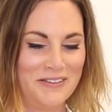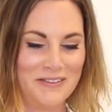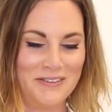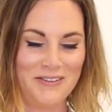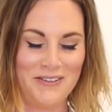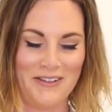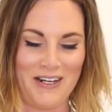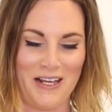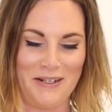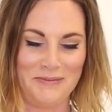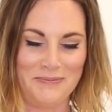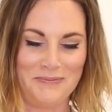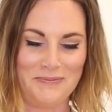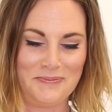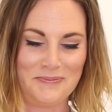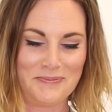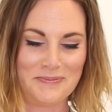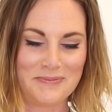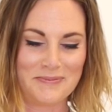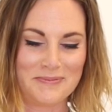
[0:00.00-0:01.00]
Hold on.
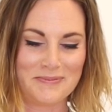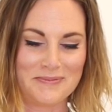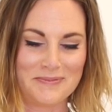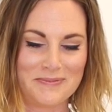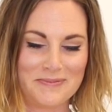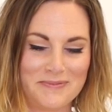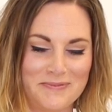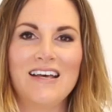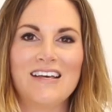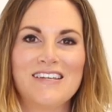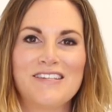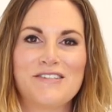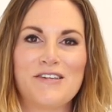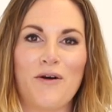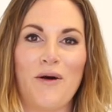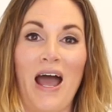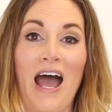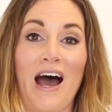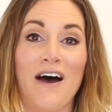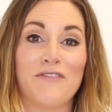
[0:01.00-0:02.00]

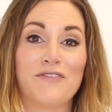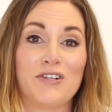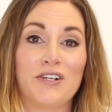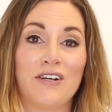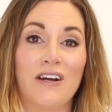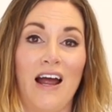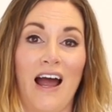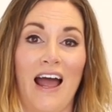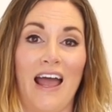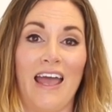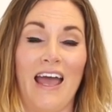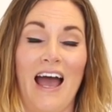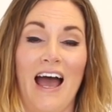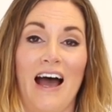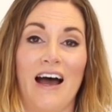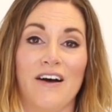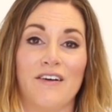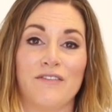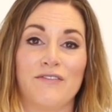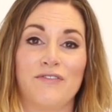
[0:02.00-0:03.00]
So after I
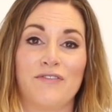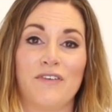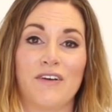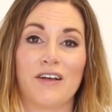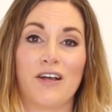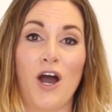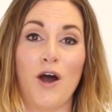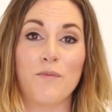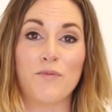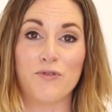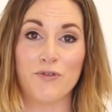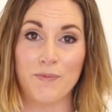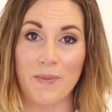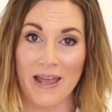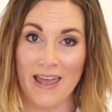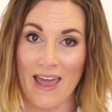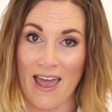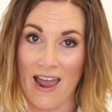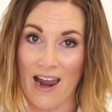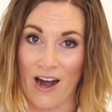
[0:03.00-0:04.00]
have combed through my
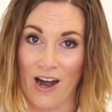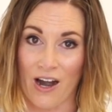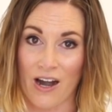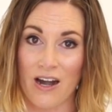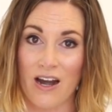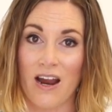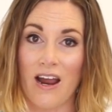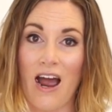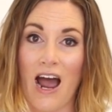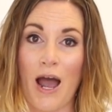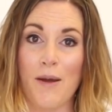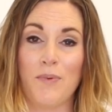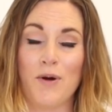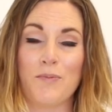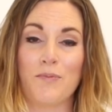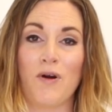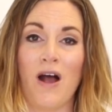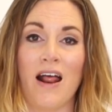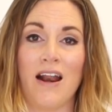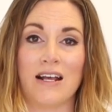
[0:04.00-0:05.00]
hair, I
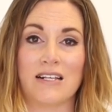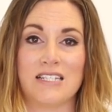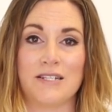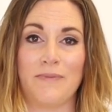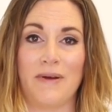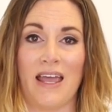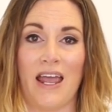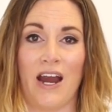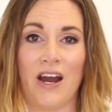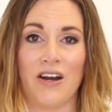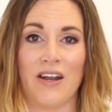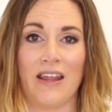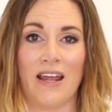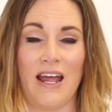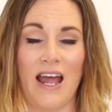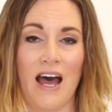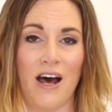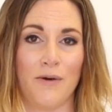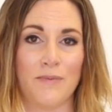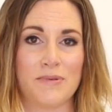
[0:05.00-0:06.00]
put product in my hair that
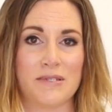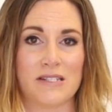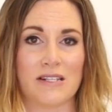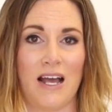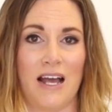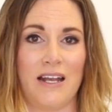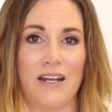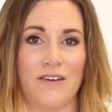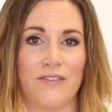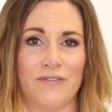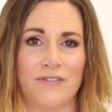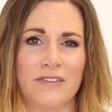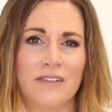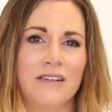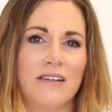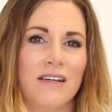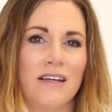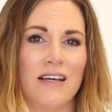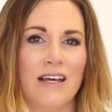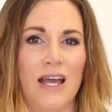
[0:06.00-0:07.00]
helps kind of
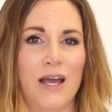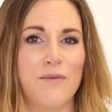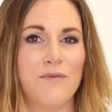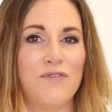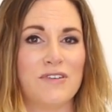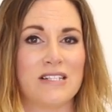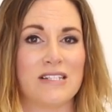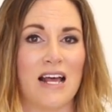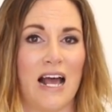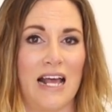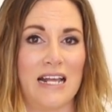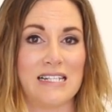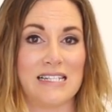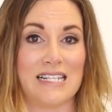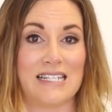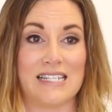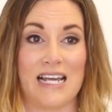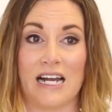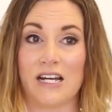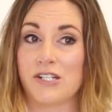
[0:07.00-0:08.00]
emphasize the
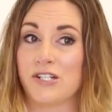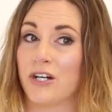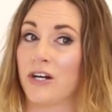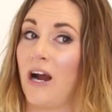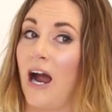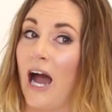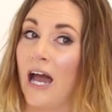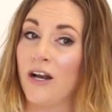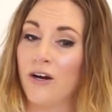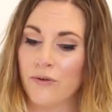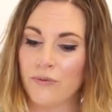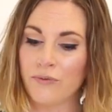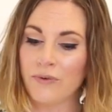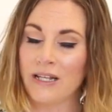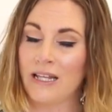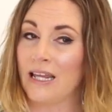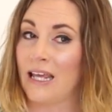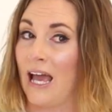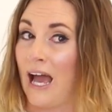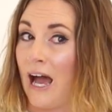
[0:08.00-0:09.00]
texture. I don't
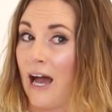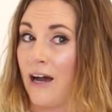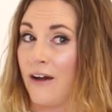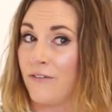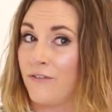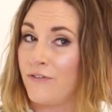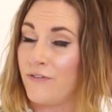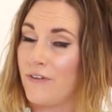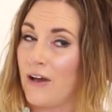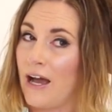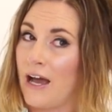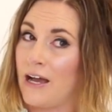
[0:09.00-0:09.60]
really have